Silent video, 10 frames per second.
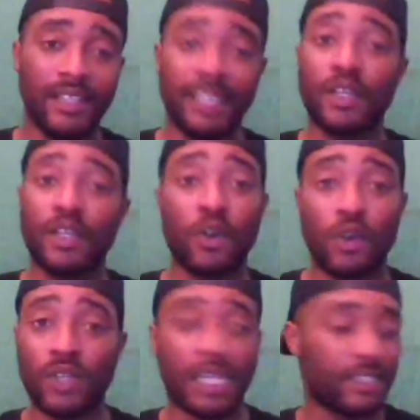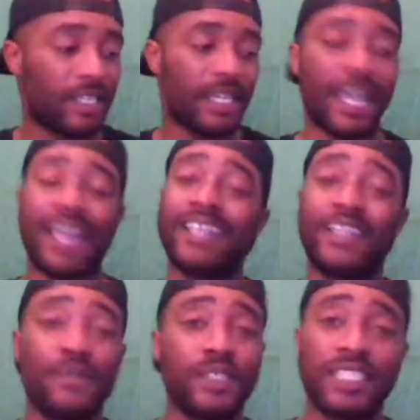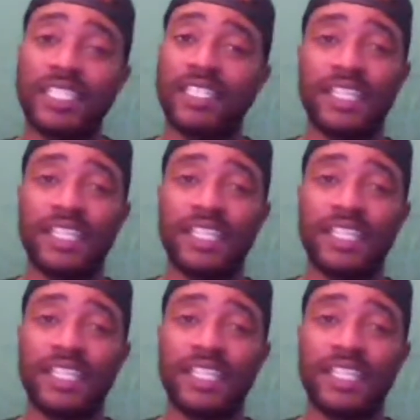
It don't go like that, gang. I ain't never seen